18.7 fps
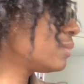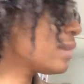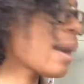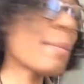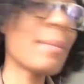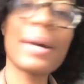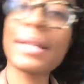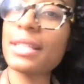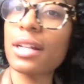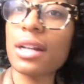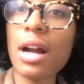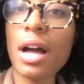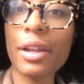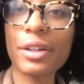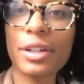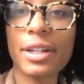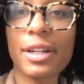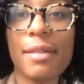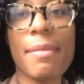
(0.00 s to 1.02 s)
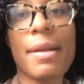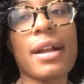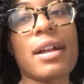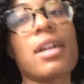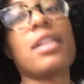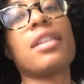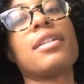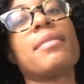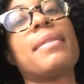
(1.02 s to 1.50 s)
I'm about to color in my
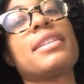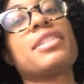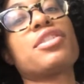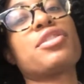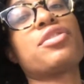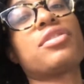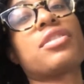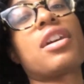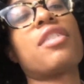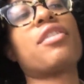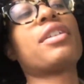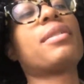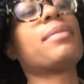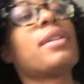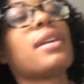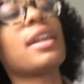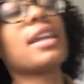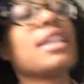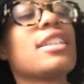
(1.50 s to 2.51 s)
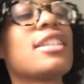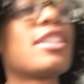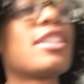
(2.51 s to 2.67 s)
color. My sister's coloring book is